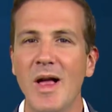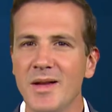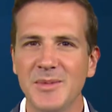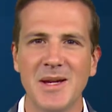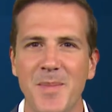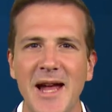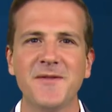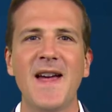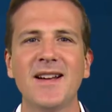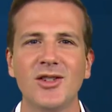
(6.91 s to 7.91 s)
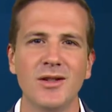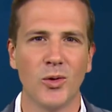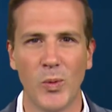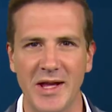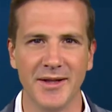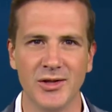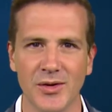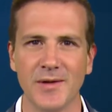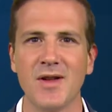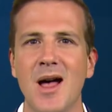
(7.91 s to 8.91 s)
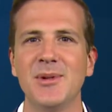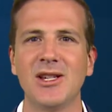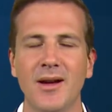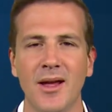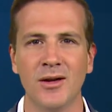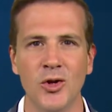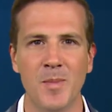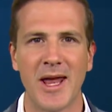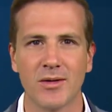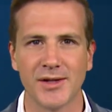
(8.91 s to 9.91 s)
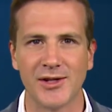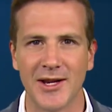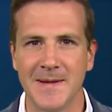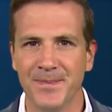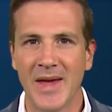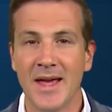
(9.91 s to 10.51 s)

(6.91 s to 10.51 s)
Welcome to Impact Factor, your weekly dose of commentary on a new medical study.